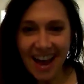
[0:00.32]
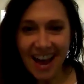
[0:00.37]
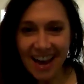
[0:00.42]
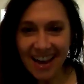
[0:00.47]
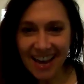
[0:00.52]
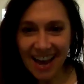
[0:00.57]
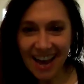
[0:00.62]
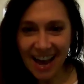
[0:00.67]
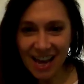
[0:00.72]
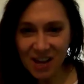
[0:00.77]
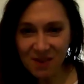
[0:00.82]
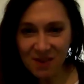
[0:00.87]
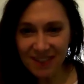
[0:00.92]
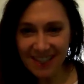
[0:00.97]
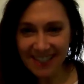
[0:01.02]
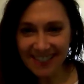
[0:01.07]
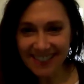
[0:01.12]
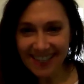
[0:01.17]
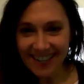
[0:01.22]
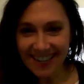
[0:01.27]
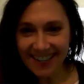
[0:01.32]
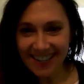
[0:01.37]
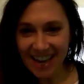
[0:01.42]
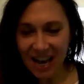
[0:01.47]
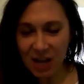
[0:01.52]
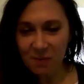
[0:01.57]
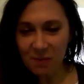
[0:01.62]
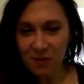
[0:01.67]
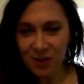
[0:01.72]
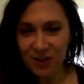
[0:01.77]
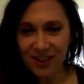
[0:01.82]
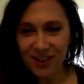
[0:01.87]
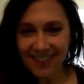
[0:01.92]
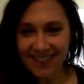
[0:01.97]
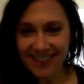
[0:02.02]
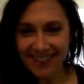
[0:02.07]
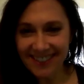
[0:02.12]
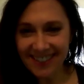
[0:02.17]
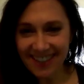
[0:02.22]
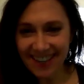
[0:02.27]
Hi, I am Lisa. I am going
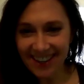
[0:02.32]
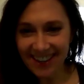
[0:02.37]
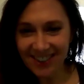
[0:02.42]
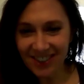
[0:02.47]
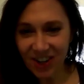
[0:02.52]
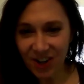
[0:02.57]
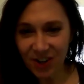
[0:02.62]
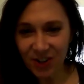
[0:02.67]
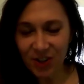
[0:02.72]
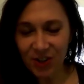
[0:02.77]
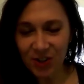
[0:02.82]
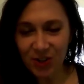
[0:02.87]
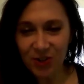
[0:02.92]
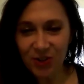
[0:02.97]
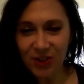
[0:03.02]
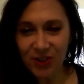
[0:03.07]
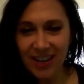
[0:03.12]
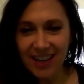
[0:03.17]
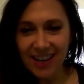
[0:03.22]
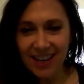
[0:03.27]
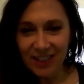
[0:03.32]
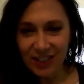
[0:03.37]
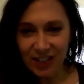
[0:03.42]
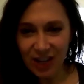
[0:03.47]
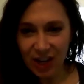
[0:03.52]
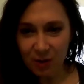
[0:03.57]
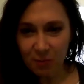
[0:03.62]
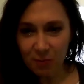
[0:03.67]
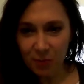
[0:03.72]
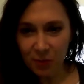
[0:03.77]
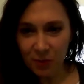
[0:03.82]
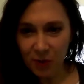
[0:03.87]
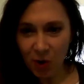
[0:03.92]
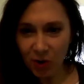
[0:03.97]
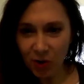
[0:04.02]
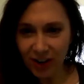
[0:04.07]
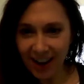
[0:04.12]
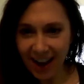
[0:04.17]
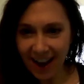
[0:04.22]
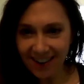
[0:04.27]
to show you some
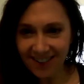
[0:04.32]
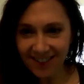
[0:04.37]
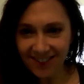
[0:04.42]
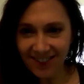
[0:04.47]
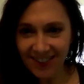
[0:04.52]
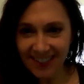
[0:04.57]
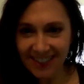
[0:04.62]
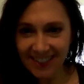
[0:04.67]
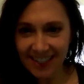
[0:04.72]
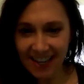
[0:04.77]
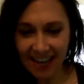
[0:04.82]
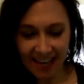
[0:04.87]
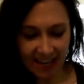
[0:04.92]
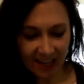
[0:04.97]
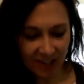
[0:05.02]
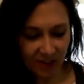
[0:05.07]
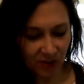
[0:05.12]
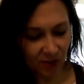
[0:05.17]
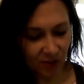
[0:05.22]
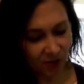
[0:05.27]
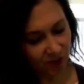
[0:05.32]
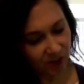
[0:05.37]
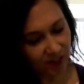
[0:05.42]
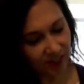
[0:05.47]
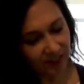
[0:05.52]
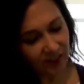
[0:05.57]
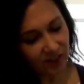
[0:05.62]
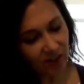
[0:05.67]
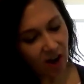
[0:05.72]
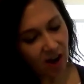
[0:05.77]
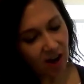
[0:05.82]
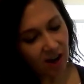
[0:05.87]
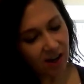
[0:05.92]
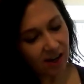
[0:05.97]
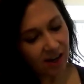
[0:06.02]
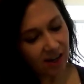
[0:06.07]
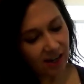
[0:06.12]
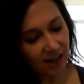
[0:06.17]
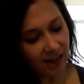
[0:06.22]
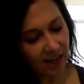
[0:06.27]
choreography today to the
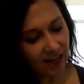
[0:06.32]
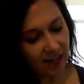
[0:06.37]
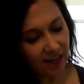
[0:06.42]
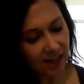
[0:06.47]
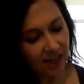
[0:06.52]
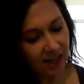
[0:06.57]
song